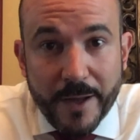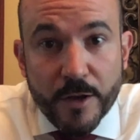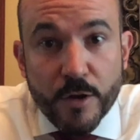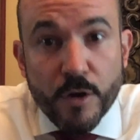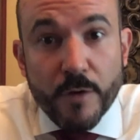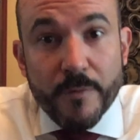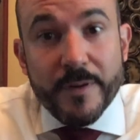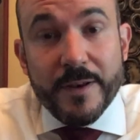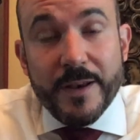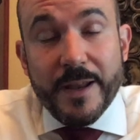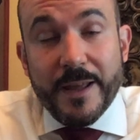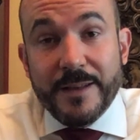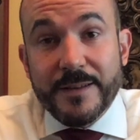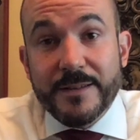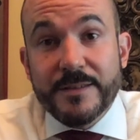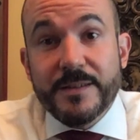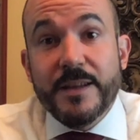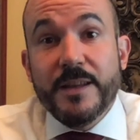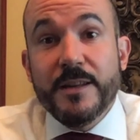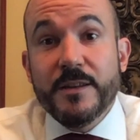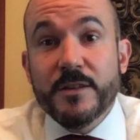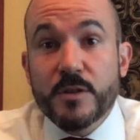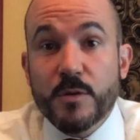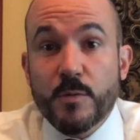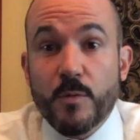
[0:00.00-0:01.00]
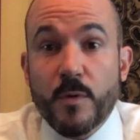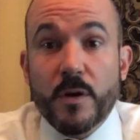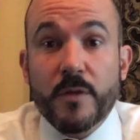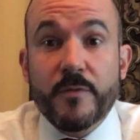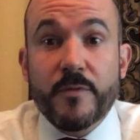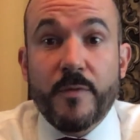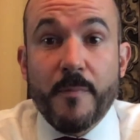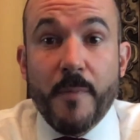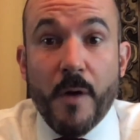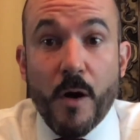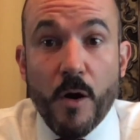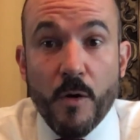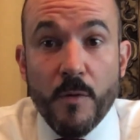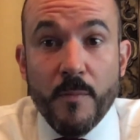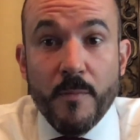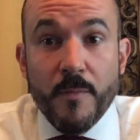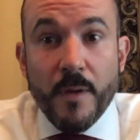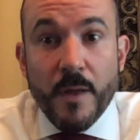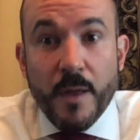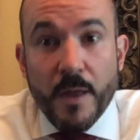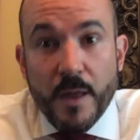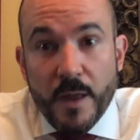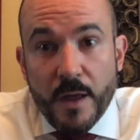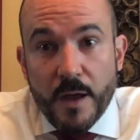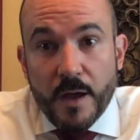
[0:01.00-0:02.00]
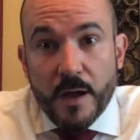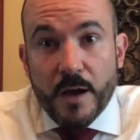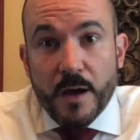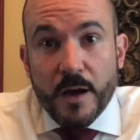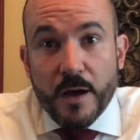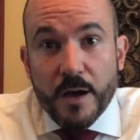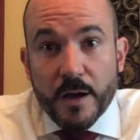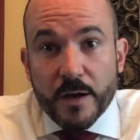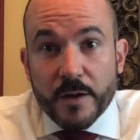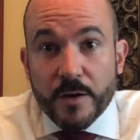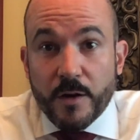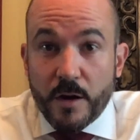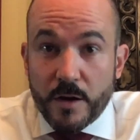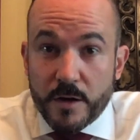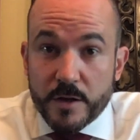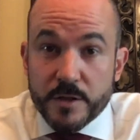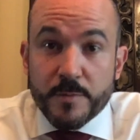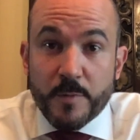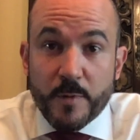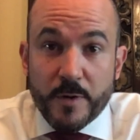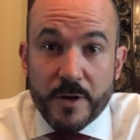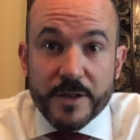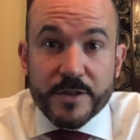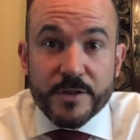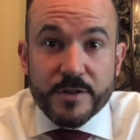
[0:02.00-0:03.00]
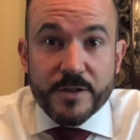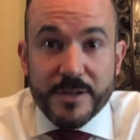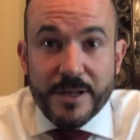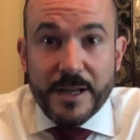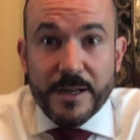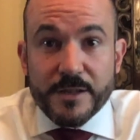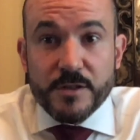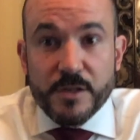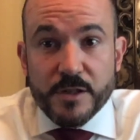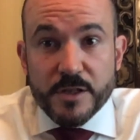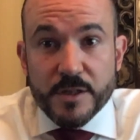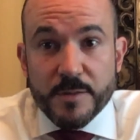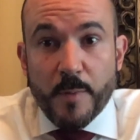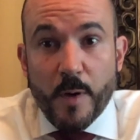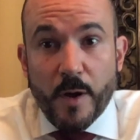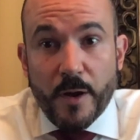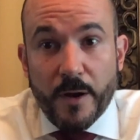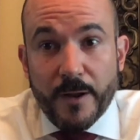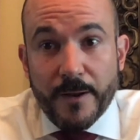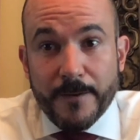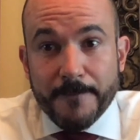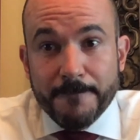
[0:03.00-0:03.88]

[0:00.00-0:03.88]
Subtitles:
COVID-19 to work from home, Gartner's prediction is actually spot